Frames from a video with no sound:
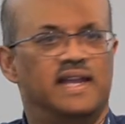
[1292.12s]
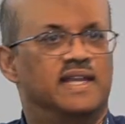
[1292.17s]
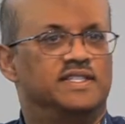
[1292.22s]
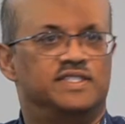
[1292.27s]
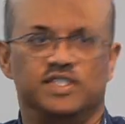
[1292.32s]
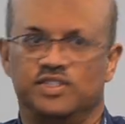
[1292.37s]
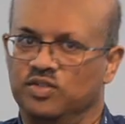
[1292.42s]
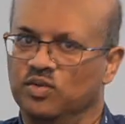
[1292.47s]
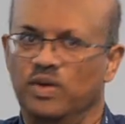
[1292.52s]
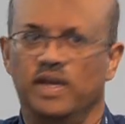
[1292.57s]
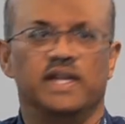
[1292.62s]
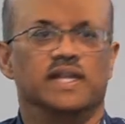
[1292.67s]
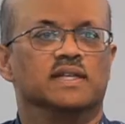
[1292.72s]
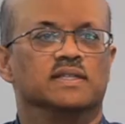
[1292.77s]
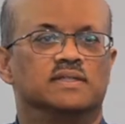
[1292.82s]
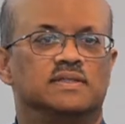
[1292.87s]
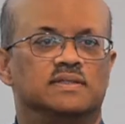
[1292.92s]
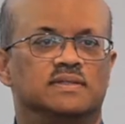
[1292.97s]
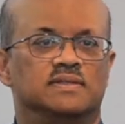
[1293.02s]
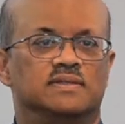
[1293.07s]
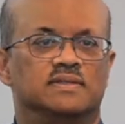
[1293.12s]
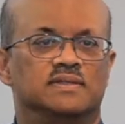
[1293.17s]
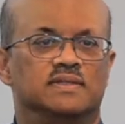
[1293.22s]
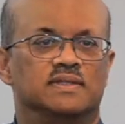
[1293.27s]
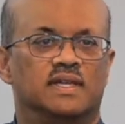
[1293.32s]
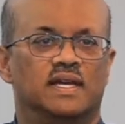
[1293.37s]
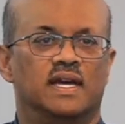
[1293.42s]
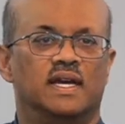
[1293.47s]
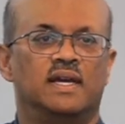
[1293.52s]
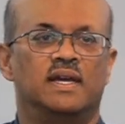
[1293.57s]
and it's just the way it is,
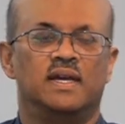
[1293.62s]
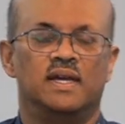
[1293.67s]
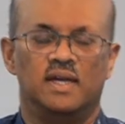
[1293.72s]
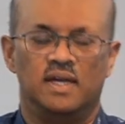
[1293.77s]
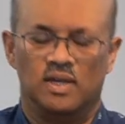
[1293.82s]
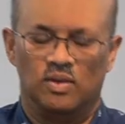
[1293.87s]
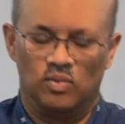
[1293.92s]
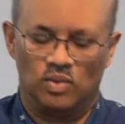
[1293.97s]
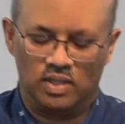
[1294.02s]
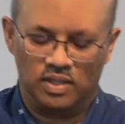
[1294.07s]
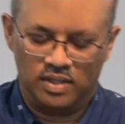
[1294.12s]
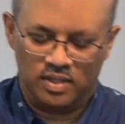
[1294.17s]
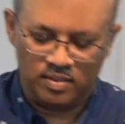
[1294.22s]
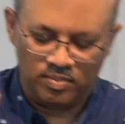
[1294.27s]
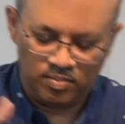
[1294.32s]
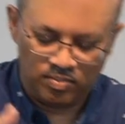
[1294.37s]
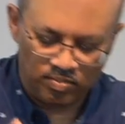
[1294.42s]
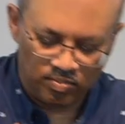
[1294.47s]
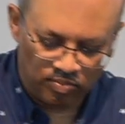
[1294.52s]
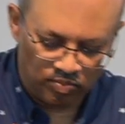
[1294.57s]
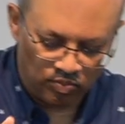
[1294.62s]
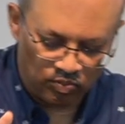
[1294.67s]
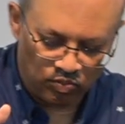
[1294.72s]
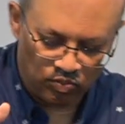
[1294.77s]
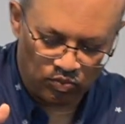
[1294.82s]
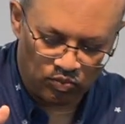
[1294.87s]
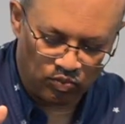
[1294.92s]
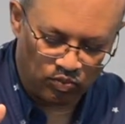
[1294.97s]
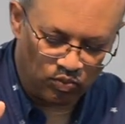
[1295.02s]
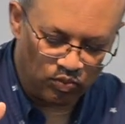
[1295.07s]
okay? Well, the
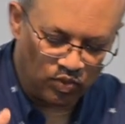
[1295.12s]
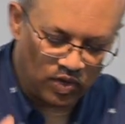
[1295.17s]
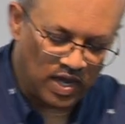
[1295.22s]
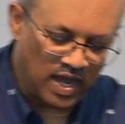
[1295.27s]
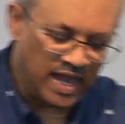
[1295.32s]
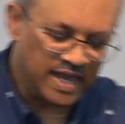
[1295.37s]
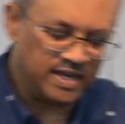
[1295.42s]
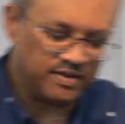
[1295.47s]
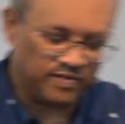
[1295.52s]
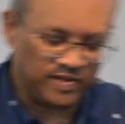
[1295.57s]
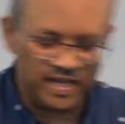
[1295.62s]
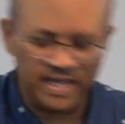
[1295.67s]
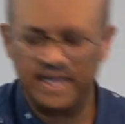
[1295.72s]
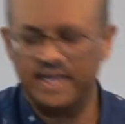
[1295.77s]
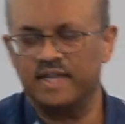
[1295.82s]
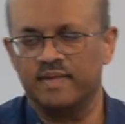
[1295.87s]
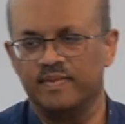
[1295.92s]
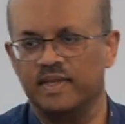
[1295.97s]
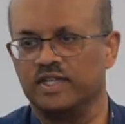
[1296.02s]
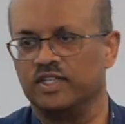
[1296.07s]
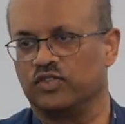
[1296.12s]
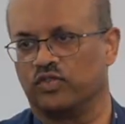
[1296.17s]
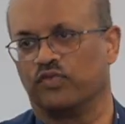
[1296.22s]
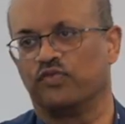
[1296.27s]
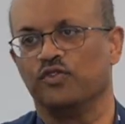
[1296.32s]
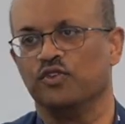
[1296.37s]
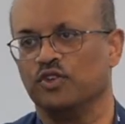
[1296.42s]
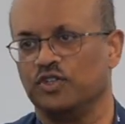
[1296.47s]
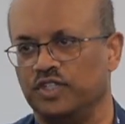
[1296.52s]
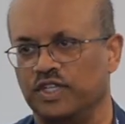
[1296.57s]
kind of kingdom that is
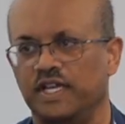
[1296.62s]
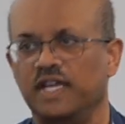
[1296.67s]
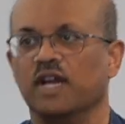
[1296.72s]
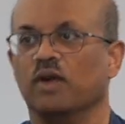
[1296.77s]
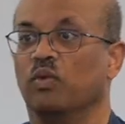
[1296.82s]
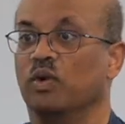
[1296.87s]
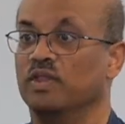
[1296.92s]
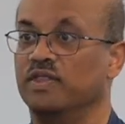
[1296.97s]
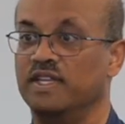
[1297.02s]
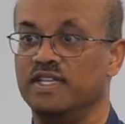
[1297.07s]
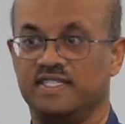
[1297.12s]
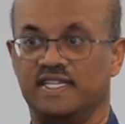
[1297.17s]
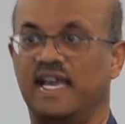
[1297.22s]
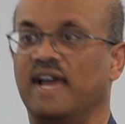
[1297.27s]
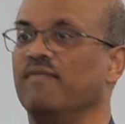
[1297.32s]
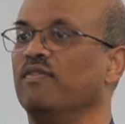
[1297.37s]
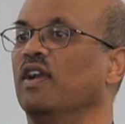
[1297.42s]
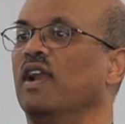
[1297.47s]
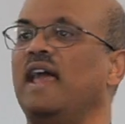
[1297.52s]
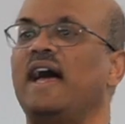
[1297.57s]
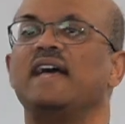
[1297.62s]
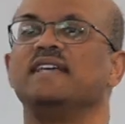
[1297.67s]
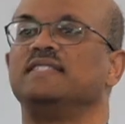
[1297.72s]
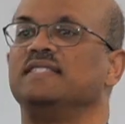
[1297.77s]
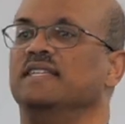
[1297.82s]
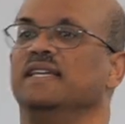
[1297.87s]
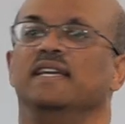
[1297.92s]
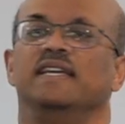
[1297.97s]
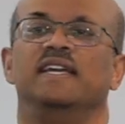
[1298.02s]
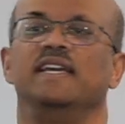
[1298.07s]
referred to here when this
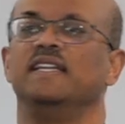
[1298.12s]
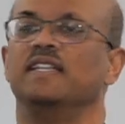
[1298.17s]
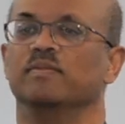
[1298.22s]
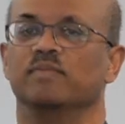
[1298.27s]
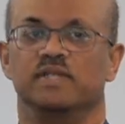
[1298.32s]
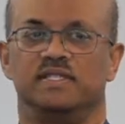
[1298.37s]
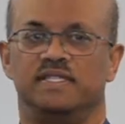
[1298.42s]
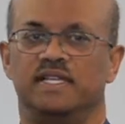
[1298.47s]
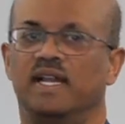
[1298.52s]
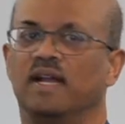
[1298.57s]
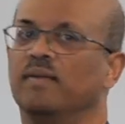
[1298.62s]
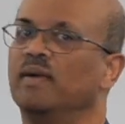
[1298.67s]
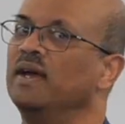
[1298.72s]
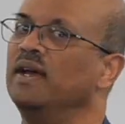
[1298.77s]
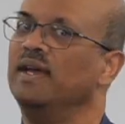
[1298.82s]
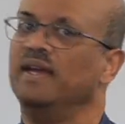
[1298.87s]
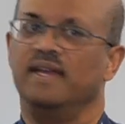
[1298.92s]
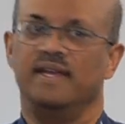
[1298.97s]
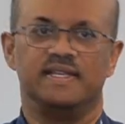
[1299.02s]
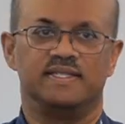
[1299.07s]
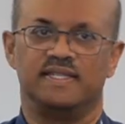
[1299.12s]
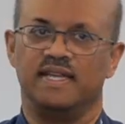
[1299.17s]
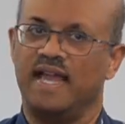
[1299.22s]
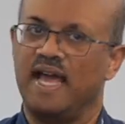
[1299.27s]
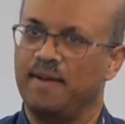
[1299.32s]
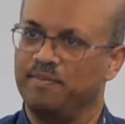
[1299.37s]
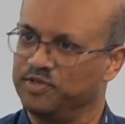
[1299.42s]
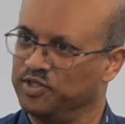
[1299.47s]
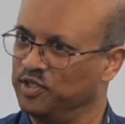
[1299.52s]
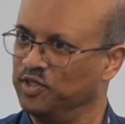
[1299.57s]
everlasting kingdom is set up is
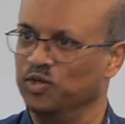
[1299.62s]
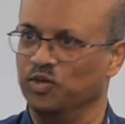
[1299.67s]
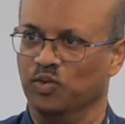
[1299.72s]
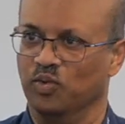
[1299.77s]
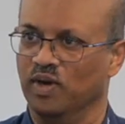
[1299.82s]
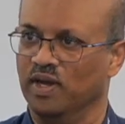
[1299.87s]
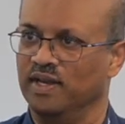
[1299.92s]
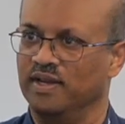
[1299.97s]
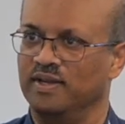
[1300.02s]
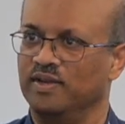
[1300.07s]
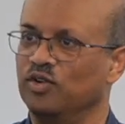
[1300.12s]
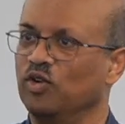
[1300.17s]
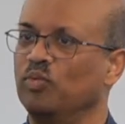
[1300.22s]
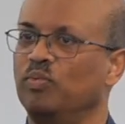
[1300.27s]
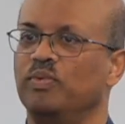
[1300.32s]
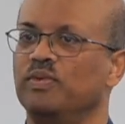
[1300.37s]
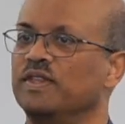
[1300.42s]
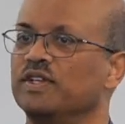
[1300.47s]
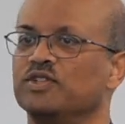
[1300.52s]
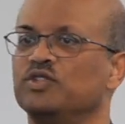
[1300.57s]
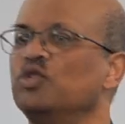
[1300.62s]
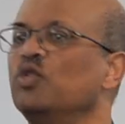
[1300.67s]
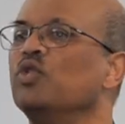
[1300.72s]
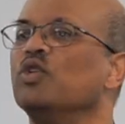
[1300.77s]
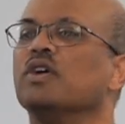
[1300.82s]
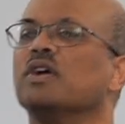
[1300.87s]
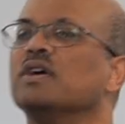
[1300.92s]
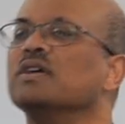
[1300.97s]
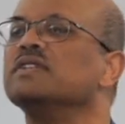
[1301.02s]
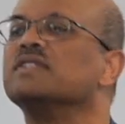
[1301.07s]
an absolute one. No, there's
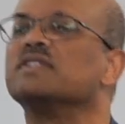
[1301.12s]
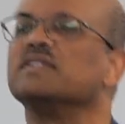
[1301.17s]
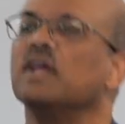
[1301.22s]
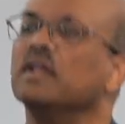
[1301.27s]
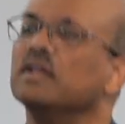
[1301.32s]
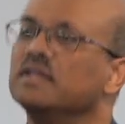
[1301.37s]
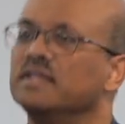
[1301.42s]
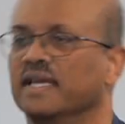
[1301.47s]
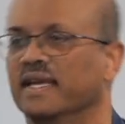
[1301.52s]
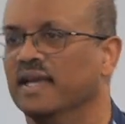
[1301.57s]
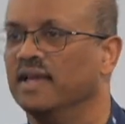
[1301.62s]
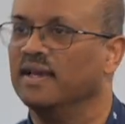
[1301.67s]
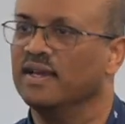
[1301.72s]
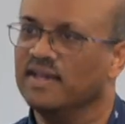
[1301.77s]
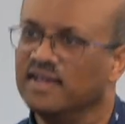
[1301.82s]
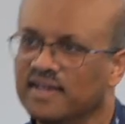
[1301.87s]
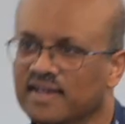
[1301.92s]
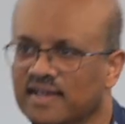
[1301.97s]
no consulting